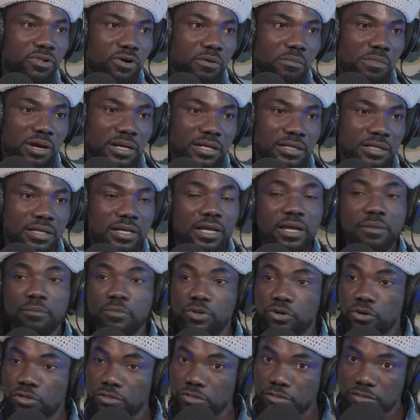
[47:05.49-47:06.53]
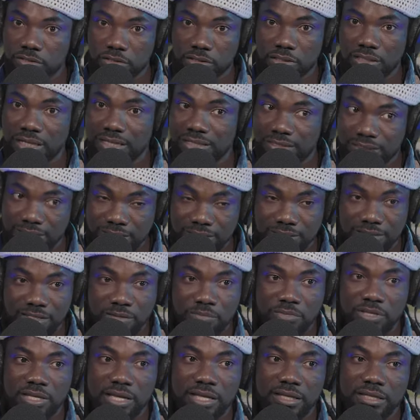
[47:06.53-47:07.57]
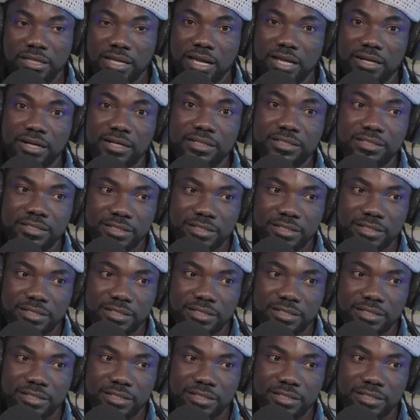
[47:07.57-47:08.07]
more money. Yeah. Because the system here in Ghana,